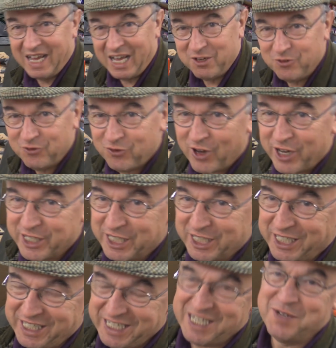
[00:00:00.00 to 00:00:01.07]
And
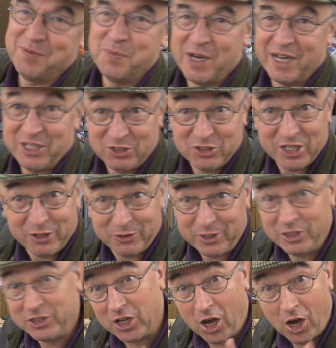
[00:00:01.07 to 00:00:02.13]
finally, in my
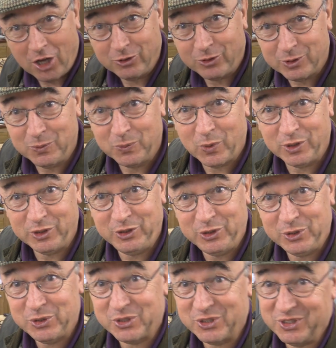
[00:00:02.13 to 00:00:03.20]
series, 101
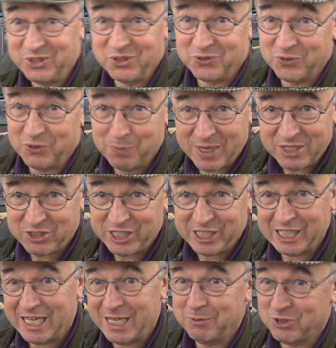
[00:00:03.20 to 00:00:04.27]
uses for Bessie
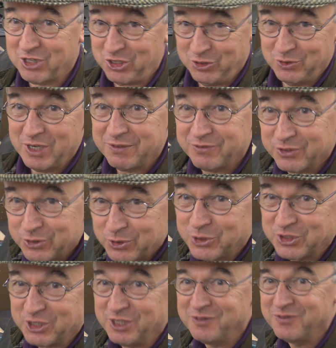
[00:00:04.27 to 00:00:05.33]
clamps that you never
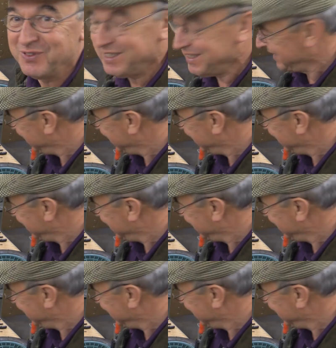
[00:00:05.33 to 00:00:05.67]
thought of,